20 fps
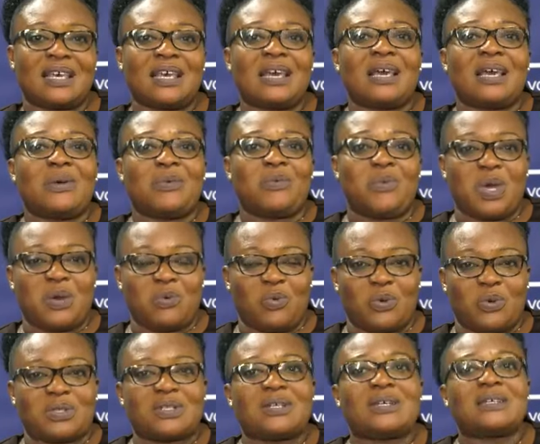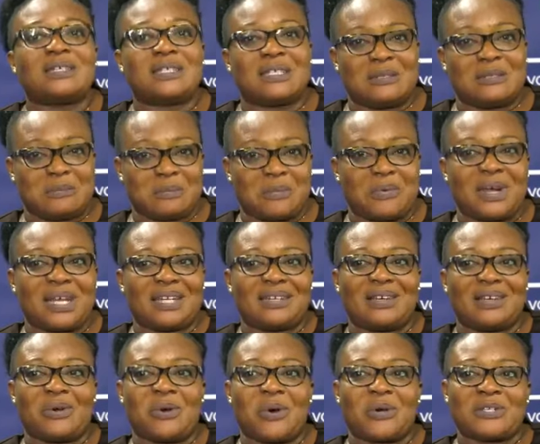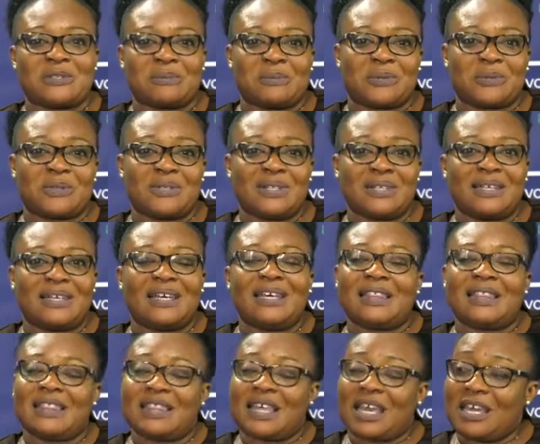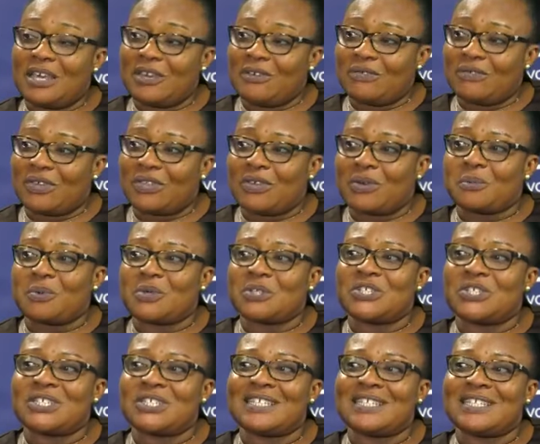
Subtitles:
we would spread the gospel. Thank you for the opportunity.